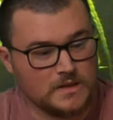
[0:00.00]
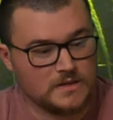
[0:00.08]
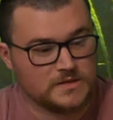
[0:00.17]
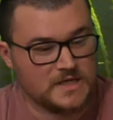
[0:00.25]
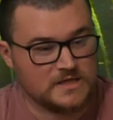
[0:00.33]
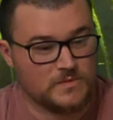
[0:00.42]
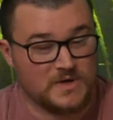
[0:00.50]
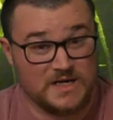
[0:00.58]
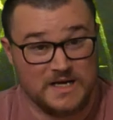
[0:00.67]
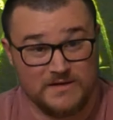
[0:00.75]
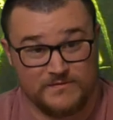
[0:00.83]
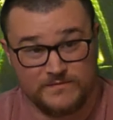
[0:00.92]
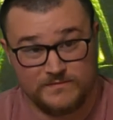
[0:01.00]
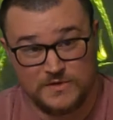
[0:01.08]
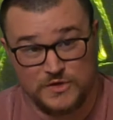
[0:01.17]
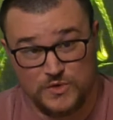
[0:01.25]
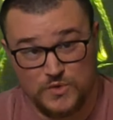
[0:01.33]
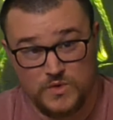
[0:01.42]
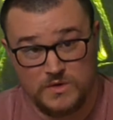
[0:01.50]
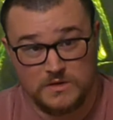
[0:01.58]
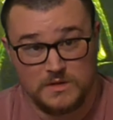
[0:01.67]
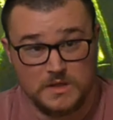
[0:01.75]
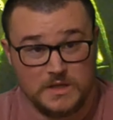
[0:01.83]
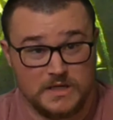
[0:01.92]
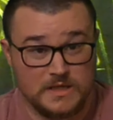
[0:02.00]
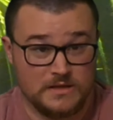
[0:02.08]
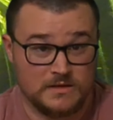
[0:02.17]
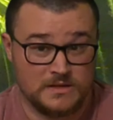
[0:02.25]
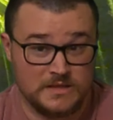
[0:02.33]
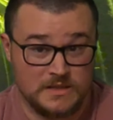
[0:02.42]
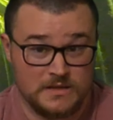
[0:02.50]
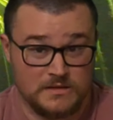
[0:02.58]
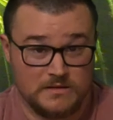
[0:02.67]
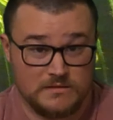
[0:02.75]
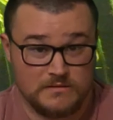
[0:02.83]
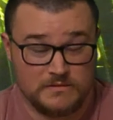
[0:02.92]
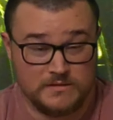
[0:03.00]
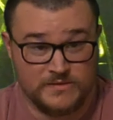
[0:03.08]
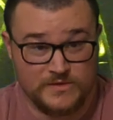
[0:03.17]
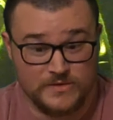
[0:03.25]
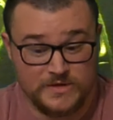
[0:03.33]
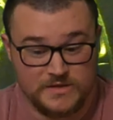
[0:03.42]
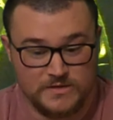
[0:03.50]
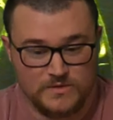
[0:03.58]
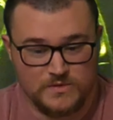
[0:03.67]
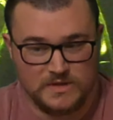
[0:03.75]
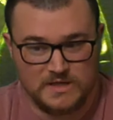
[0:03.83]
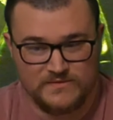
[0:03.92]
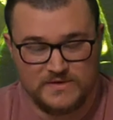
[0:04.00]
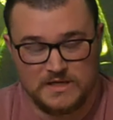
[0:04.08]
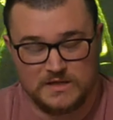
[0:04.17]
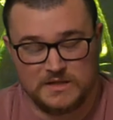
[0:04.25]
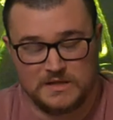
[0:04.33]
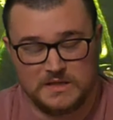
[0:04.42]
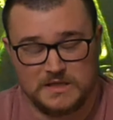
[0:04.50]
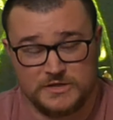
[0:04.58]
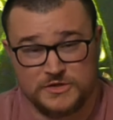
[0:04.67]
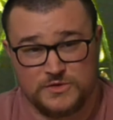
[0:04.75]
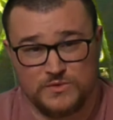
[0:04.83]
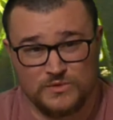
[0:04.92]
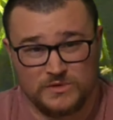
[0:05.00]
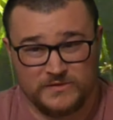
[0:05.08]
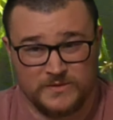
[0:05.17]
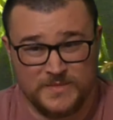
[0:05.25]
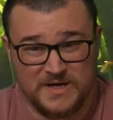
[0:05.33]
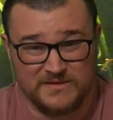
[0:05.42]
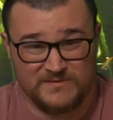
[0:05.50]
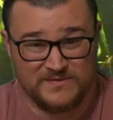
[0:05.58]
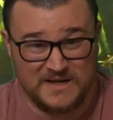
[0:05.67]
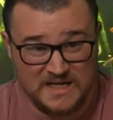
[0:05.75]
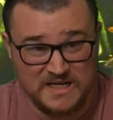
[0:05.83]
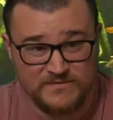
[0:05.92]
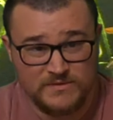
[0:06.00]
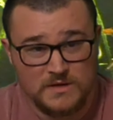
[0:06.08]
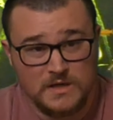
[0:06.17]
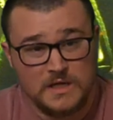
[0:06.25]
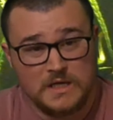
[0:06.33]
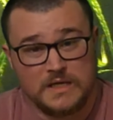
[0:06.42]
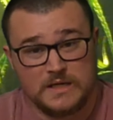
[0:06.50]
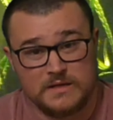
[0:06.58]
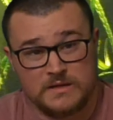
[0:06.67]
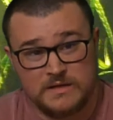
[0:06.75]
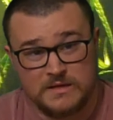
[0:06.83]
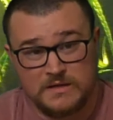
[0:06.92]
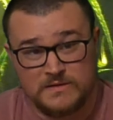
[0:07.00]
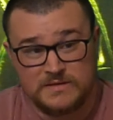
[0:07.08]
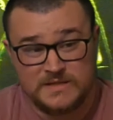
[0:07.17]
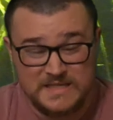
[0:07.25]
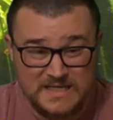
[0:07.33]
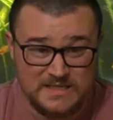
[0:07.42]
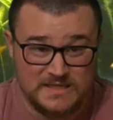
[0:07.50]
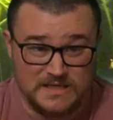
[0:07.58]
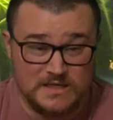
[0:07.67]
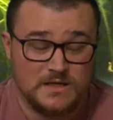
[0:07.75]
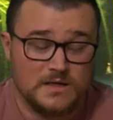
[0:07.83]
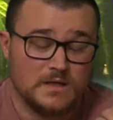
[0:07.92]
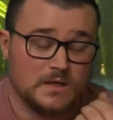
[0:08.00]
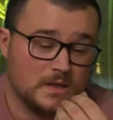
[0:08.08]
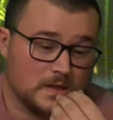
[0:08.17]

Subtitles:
So that's why I have 2 in the 32, and I've got a school of about 5 in the 60.